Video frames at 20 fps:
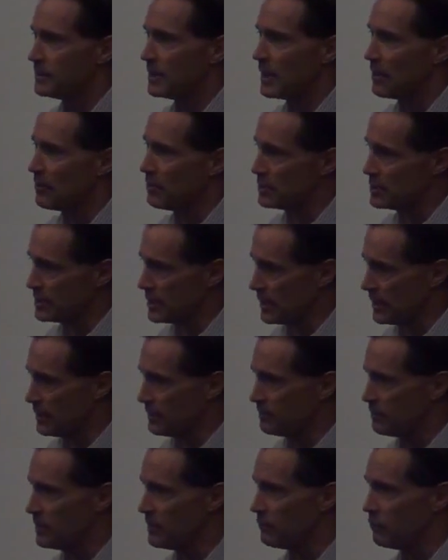Guarantee it.
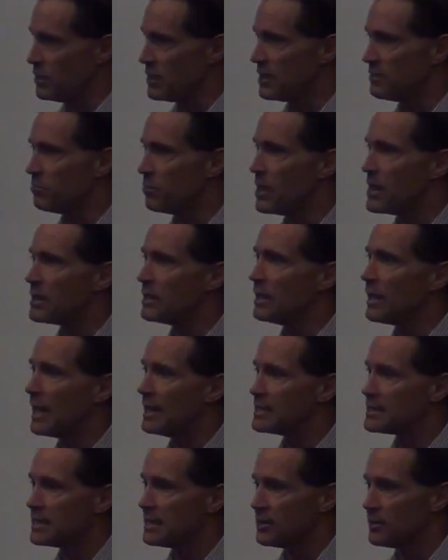If we could break the
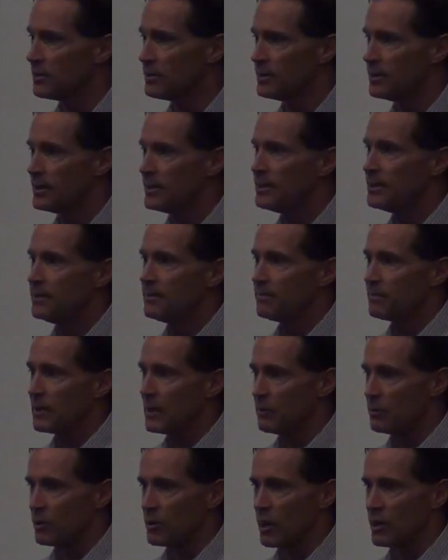ice here,
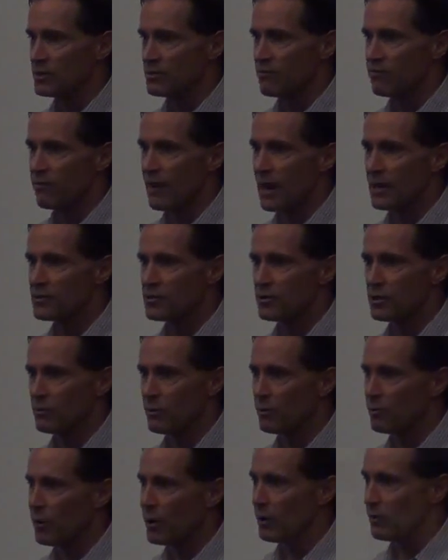it would cause a fracture that
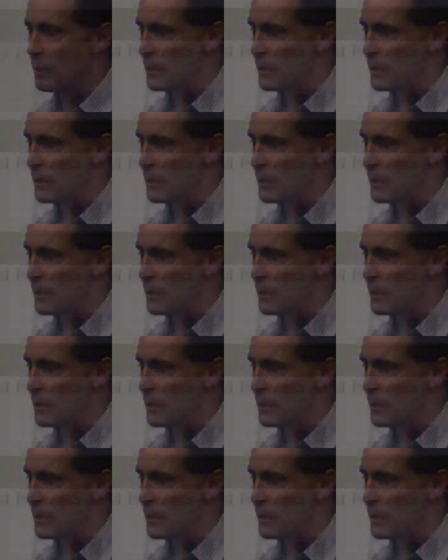would run